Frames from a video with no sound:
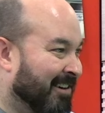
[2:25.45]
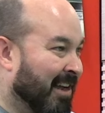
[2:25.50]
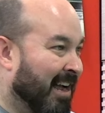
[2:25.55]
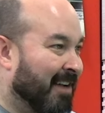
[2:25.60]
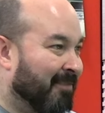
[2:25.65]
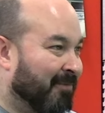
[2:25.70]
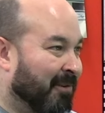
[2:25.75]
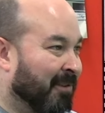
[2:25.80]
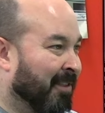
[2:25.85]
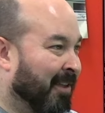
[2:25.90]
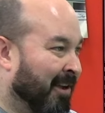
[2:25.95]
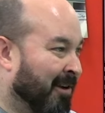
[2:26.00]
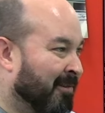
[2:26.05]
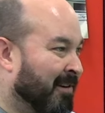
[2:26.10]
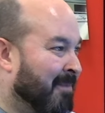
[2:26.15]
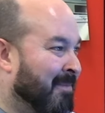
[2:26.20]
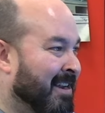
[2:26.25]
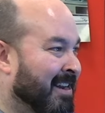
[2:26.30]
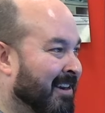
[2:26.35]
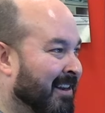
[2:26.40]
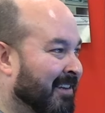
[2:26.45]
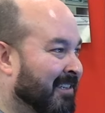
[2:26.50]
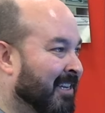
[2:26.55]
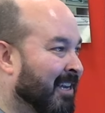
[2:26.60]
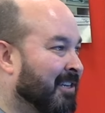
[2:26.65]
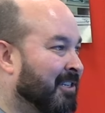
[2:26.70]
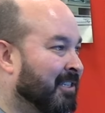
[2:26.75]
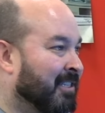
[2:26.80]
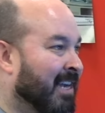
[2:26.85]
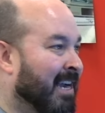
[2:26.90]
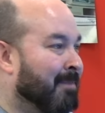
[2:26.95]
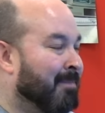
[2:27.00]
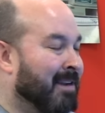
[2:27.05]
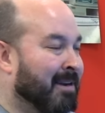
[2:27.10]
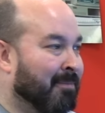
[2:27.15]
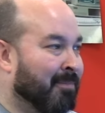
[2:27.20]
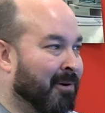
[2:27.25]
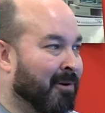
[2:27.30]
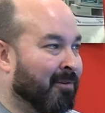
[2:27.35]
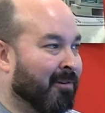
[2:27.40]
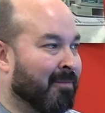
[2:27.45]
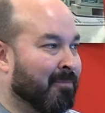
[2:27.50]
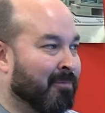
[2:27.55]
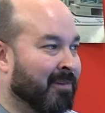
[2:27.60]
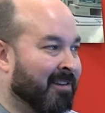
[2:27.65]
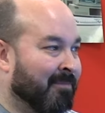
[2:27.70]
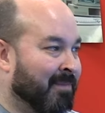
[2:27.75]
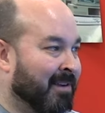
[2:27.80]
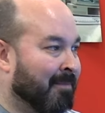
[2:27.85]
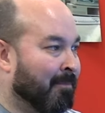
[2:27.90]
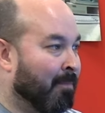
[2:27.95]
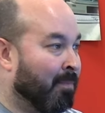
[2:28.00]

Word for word: Novel though, I mean, a touch typing program would have been